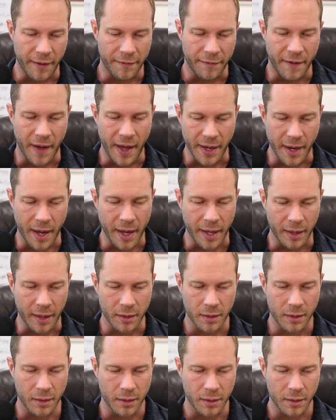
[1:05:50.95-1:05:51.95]
finite
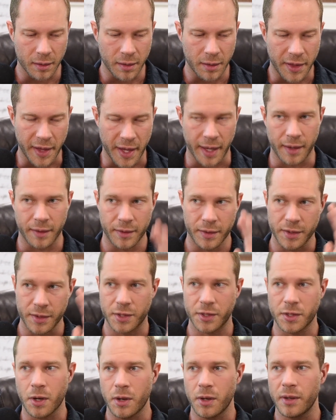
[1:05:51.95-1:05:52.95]
thing. There's a
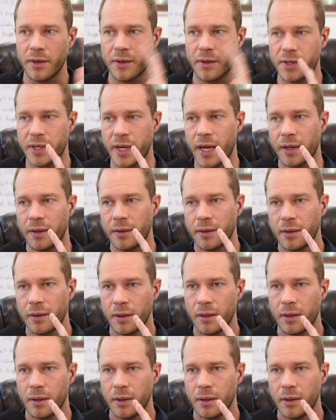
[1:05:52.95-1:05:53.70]
start and there's an end.